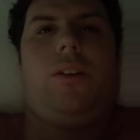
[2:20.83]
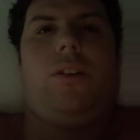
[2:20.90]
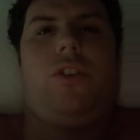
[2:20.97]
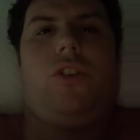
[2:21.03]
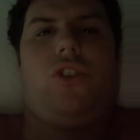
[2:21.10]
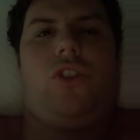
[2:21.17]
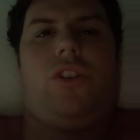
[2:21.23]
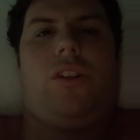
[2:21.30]

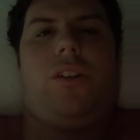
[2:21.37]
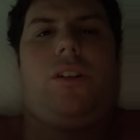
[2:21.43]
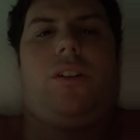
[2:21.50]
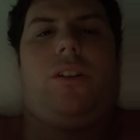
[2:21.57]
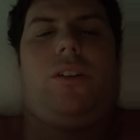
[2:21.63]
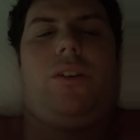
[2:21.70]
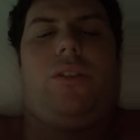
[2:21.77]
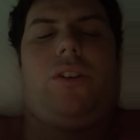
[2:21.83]
Just to
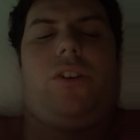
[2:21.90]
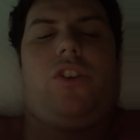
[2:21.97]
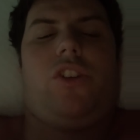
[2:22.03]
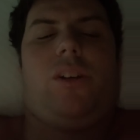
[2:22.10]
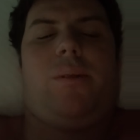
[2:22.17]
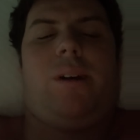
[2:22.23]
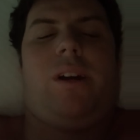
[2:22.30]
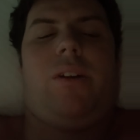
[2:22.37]
clear things
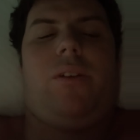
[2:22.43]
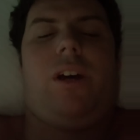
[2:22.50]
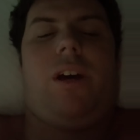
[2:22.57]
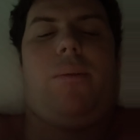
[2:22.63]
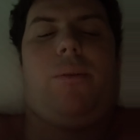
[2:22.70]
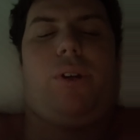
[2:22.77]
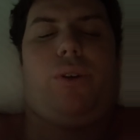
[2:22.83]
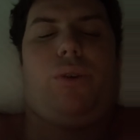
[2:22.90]
up, I don't
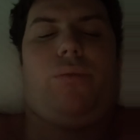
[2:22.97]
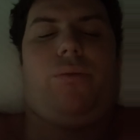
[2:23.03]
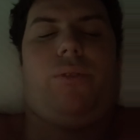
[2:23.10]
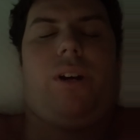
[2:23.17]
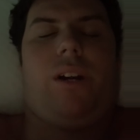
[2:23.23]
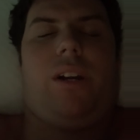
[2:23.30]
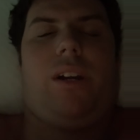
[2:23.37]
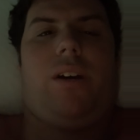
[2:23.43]
have a
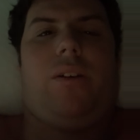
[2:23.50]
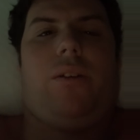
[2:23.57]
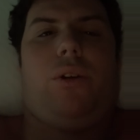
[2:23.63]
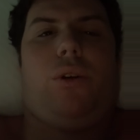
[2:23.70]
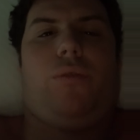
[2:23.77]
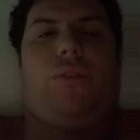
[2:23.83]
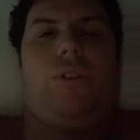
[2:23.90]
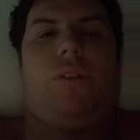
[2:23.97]
girlfriend, and I don't know
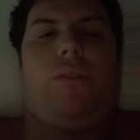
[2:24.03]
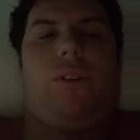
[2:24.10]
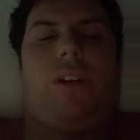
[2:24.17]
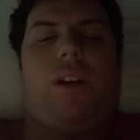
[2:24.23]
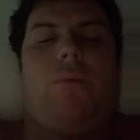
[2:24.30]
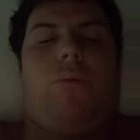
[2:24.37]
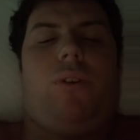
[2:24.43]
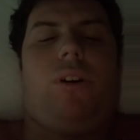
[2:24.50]
if I'll ever
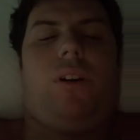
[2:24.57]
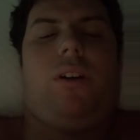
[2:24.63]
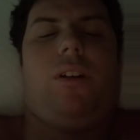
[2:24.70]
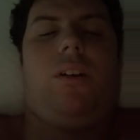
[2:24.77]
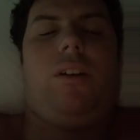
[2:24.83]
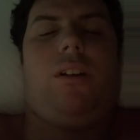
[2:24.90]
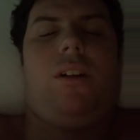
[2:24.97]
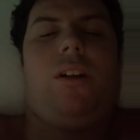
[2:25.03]
get one
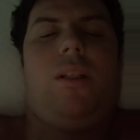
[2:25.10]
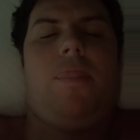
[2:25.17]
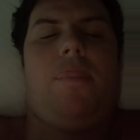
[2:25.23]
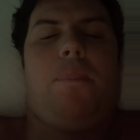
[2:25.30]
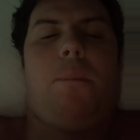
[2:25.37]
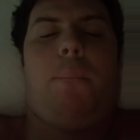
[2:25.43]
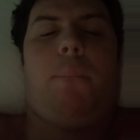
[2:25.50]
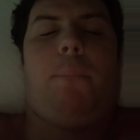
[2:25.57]

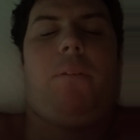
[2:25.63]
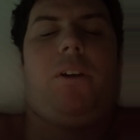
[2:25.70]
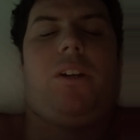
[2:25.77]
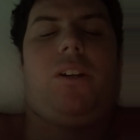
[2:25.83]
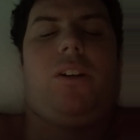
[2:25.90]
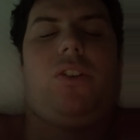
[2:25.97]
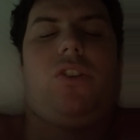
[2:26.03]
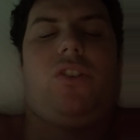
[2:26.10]

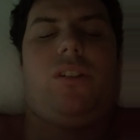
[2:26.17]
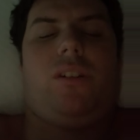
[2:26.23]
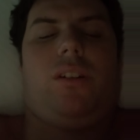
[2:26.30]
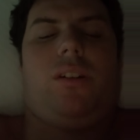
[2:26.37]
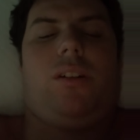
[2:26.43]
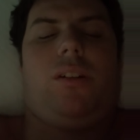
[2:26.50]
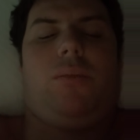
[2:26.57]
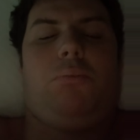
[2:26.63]
because uh,
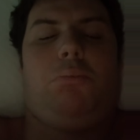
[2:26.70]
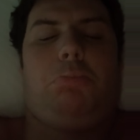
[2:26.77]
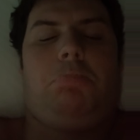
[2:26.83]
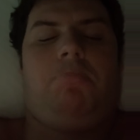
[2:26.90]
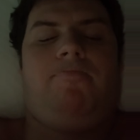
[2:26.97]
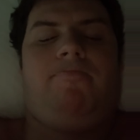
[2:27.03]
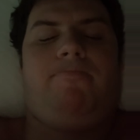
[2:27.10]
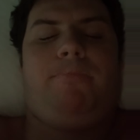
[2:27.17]

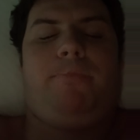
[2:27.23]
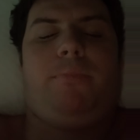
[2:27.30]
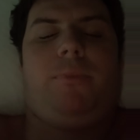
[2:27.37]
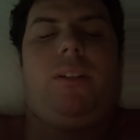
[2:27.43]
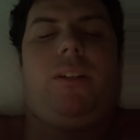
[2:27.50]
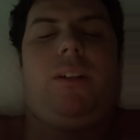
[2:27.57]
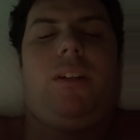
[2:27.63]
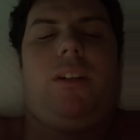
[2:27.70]

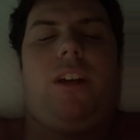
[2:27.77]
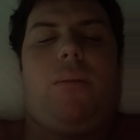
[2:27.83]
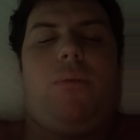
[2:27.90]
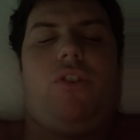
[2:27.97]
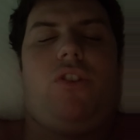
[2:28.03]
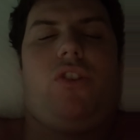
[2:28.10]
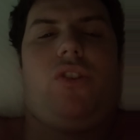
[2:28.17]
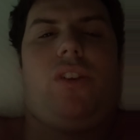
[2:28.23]
ever
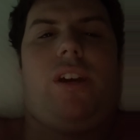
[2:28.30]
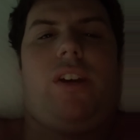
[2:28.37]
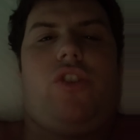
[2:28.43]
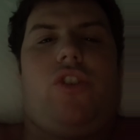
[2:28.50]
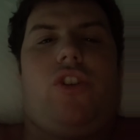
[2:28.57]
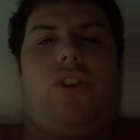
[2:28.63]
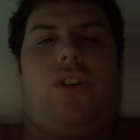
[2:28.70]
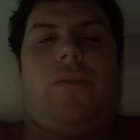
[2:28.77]
since
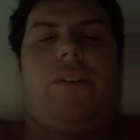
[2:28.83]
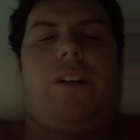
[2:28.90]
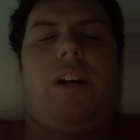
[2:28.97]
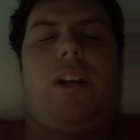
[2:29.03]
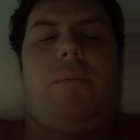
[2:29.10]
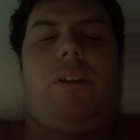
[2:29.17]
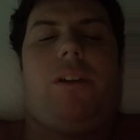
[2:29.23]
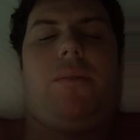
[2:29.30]
last year, I've kind
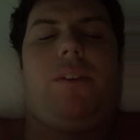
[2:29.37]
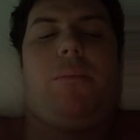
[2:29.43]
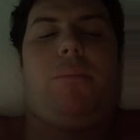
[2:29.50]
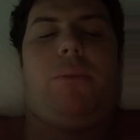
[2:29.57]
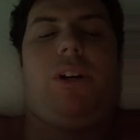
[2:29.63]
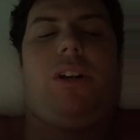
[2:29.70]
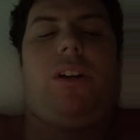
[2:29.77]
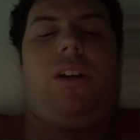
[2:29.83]
of given up
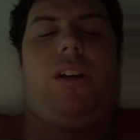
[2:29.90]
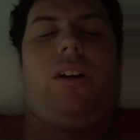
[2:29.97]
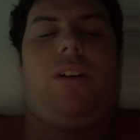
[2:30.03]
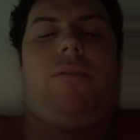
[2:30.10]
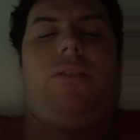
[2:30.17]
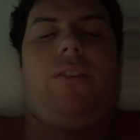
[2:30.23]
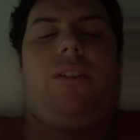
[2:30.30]
on love